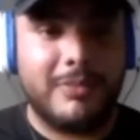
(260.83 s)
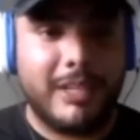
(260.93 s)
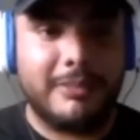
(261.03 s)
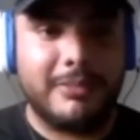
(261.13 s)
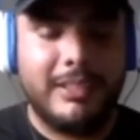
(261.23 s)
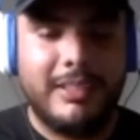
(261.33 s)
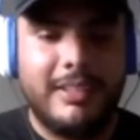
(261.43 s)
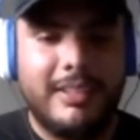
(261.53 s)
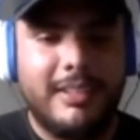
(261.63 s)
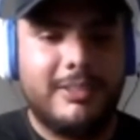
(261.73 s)
that I've never
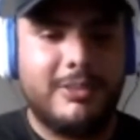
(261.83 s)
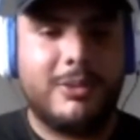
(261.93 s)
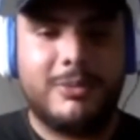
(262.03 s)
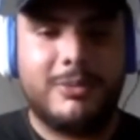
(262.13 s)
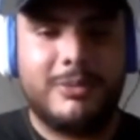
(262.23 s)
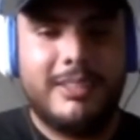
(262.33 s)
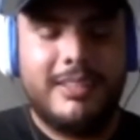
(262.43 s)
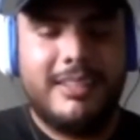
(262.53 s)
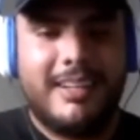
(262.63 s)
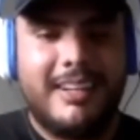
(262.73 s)
owned in my
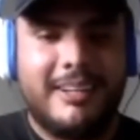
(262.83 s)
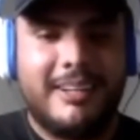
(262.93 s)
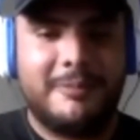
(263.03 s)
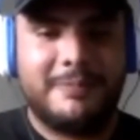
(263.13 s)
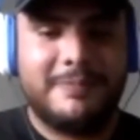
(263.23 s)
27 years of life.